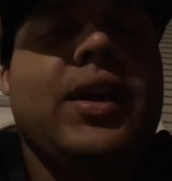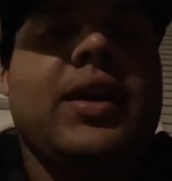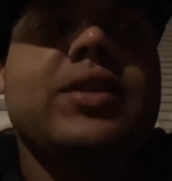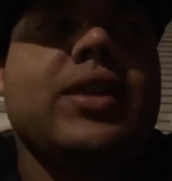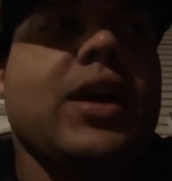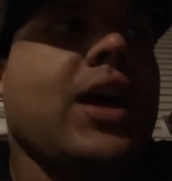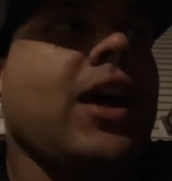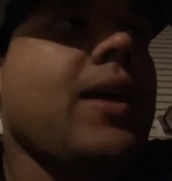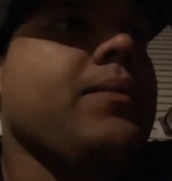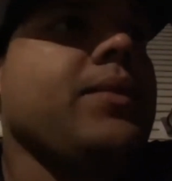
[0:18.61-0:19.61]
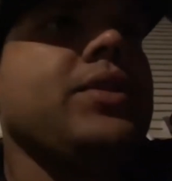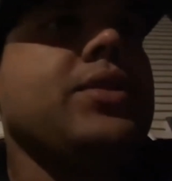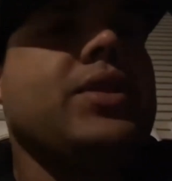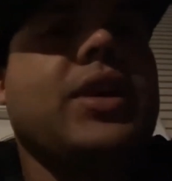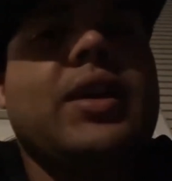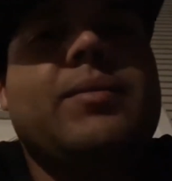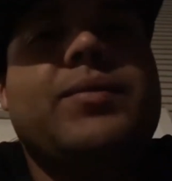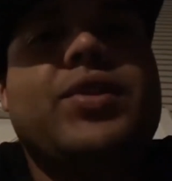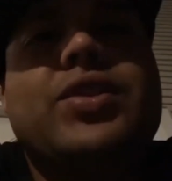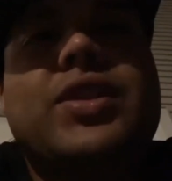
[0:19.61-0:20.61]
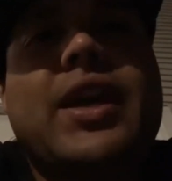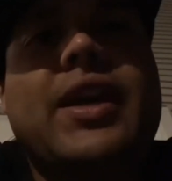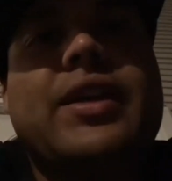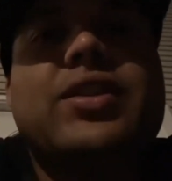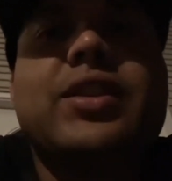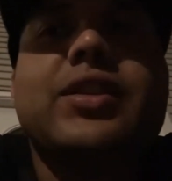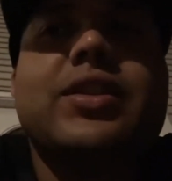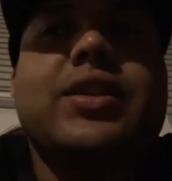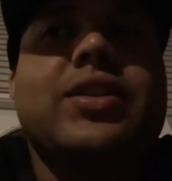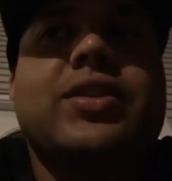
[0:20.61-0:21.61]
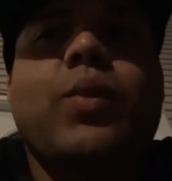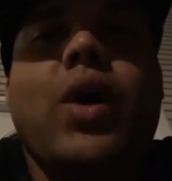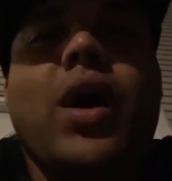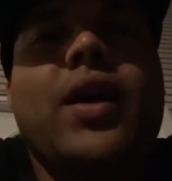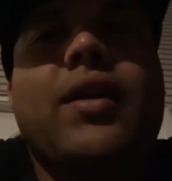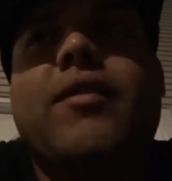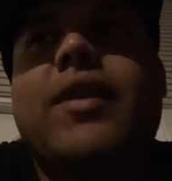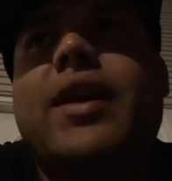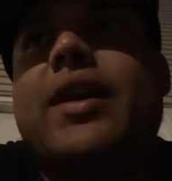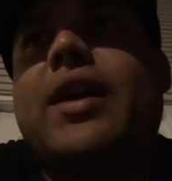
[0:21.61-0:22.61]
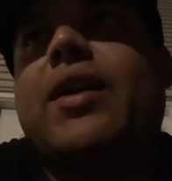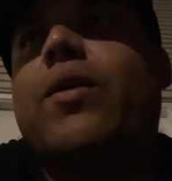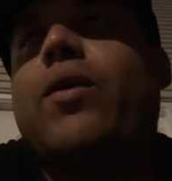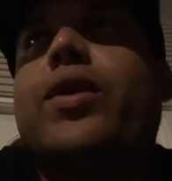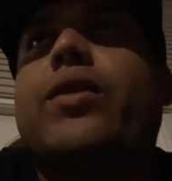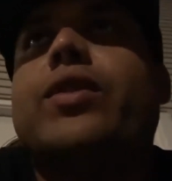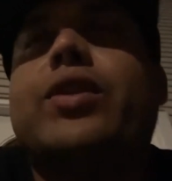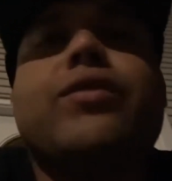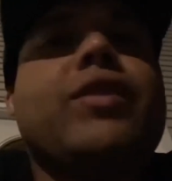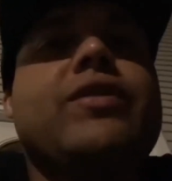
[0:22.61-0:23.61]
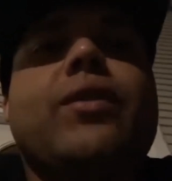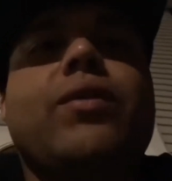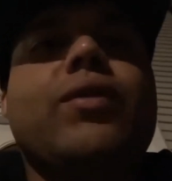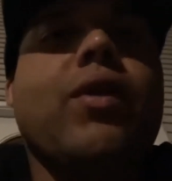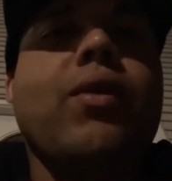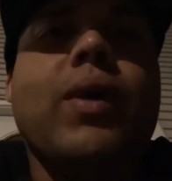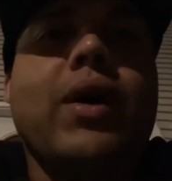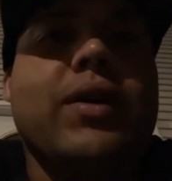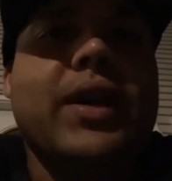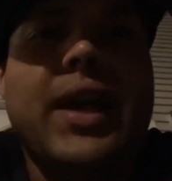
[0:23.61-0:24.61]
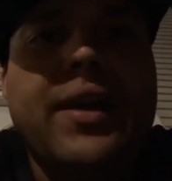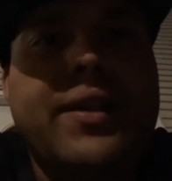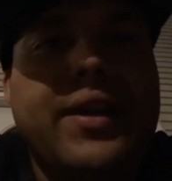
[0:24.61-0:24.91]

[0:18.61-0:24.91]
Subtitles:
It's gonna just get it's water and oil and the grease don't go well together.